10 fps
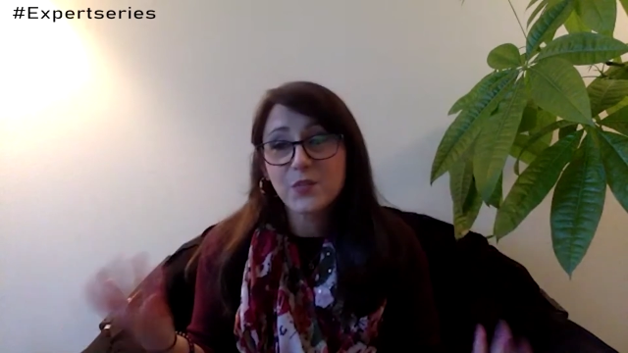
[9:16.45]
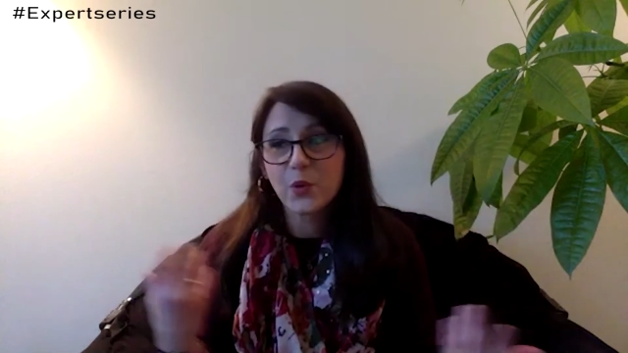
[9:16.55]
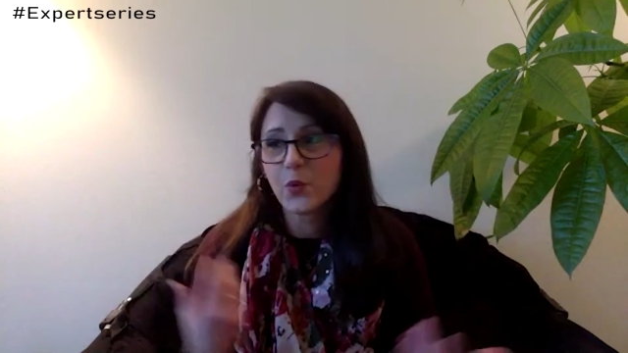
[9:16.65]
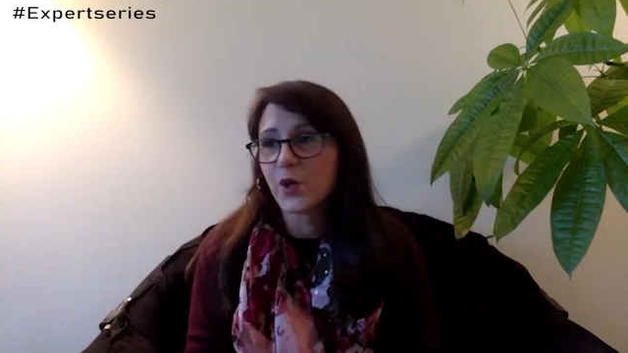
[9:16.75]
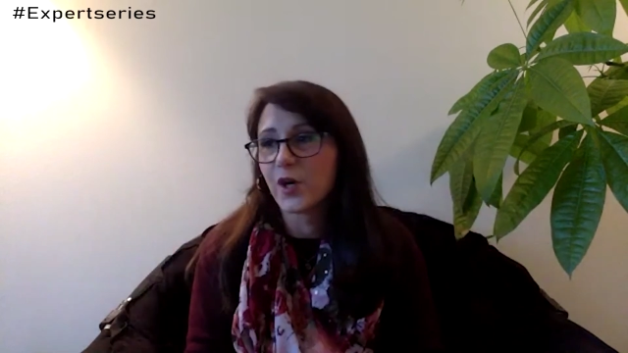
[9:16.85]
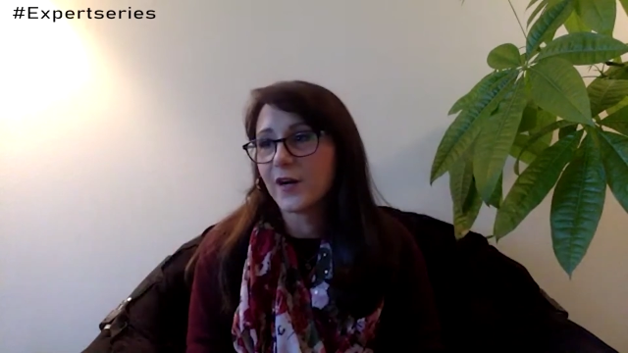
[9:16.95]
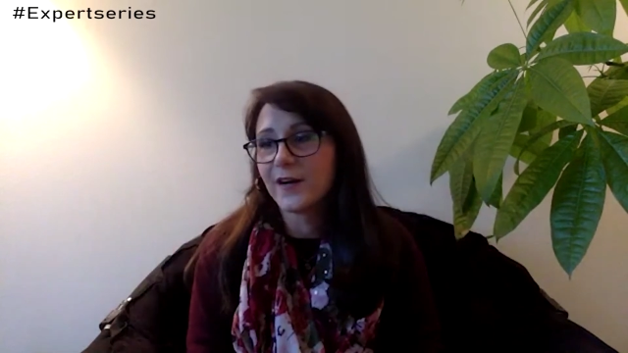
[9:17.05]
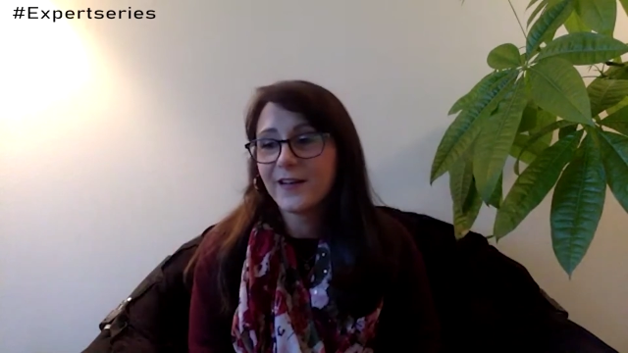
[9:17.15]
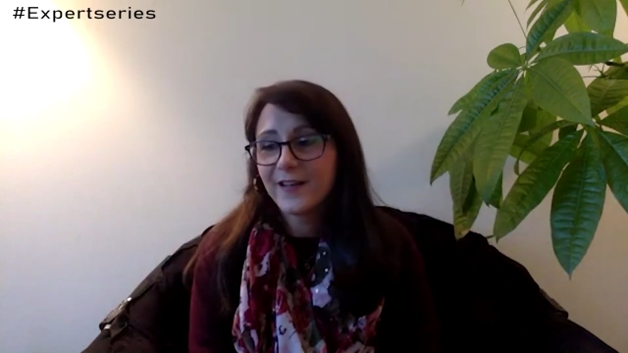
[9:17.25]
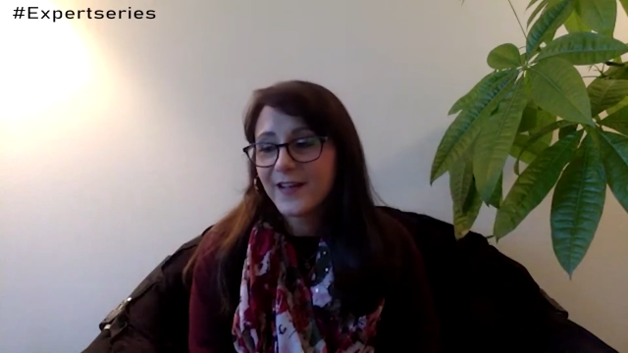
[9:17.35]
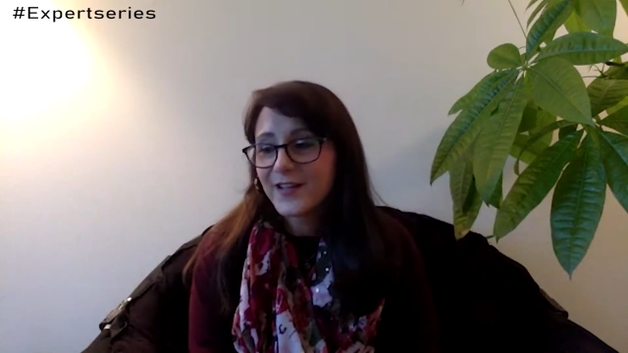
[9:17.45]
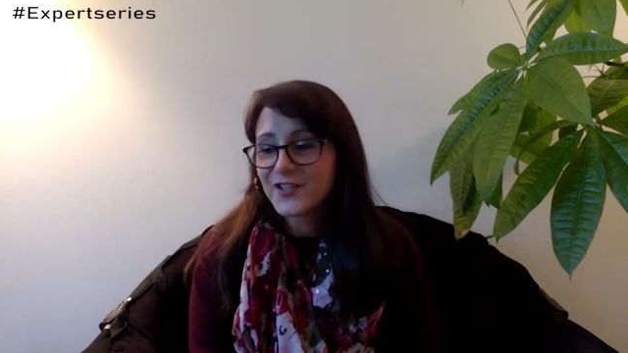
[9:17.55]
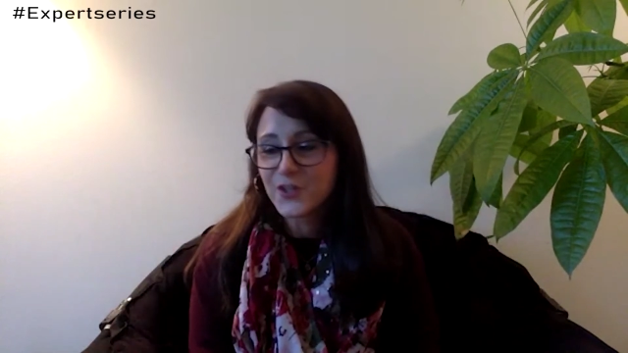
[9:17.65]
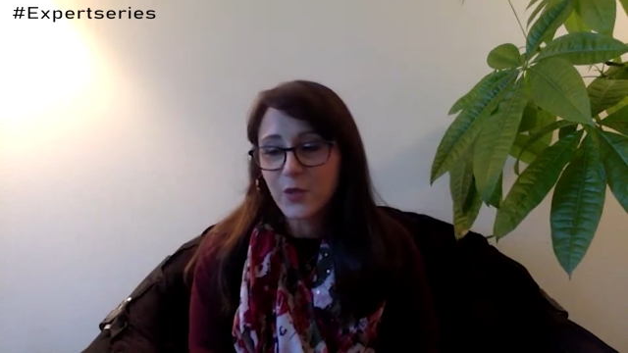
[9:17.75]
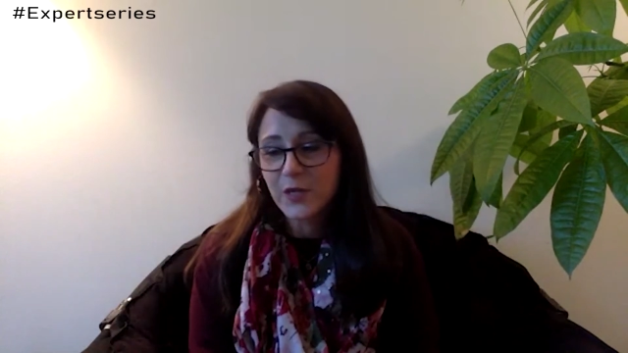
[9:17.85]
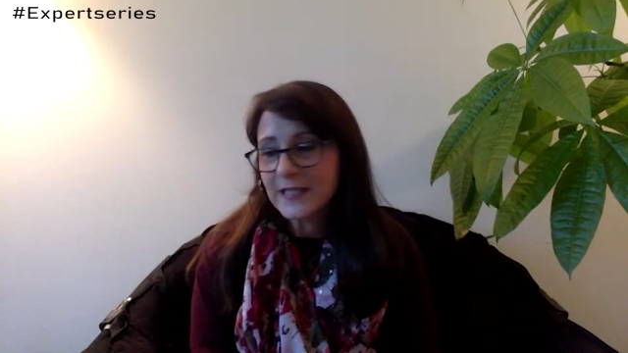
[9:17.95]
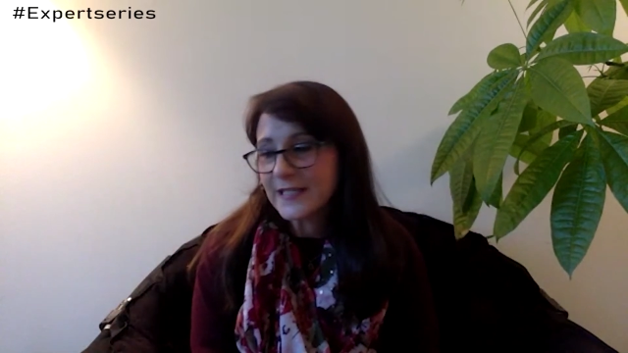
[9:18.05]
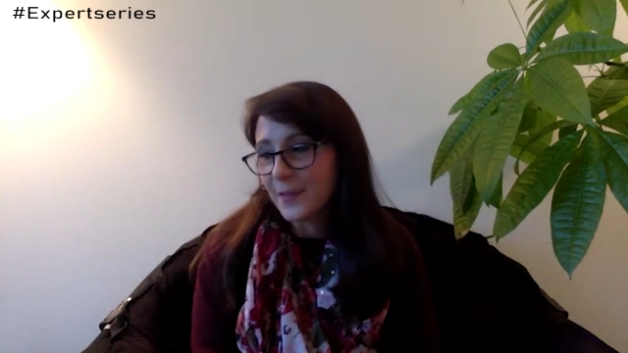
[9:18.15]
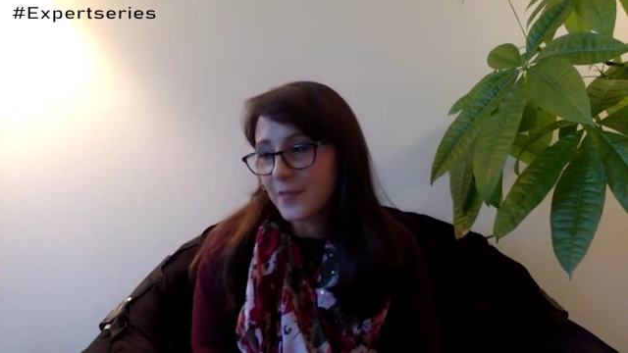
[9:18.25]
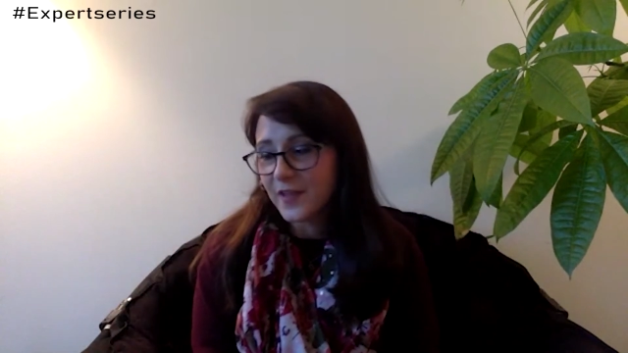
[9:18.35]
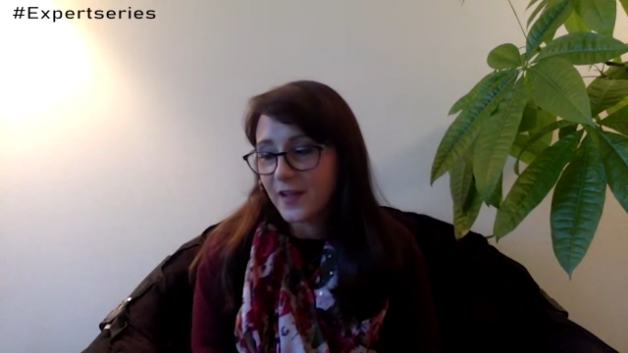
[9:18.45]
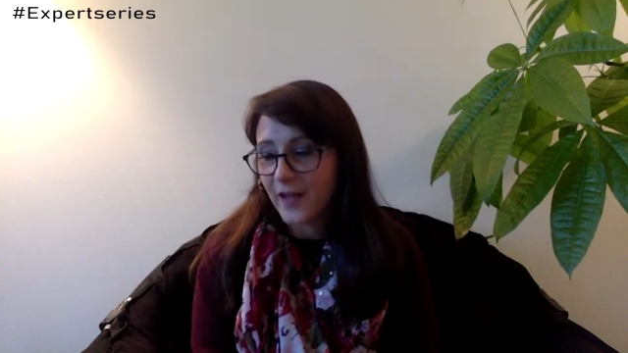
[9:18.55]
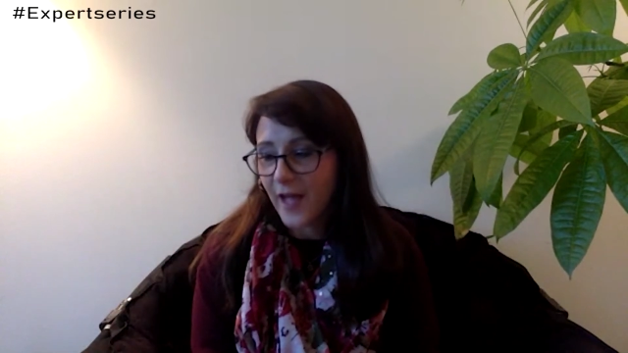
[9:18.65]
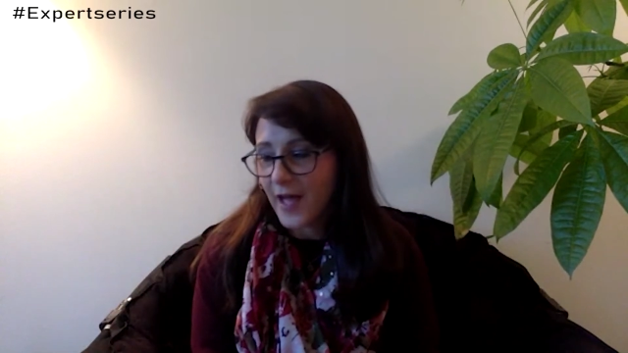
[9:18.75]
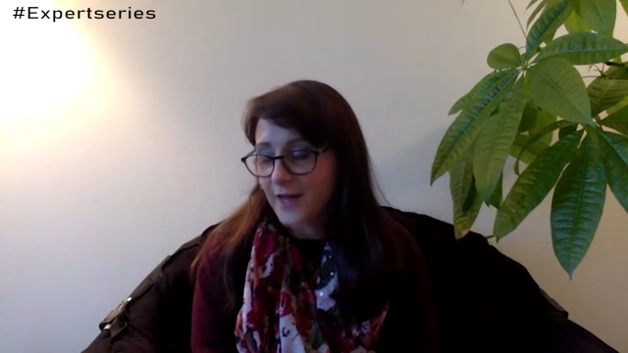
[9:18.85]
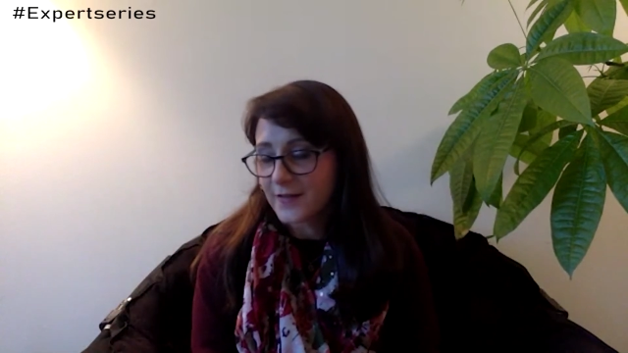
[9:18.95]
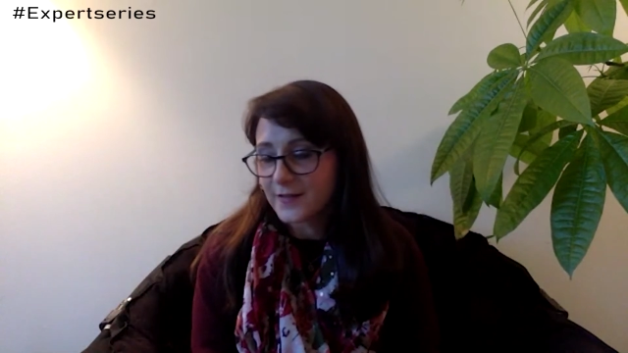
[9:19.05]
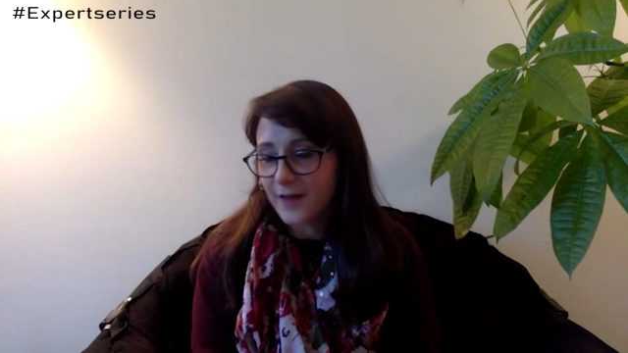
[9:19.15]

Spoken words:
We were doing something, and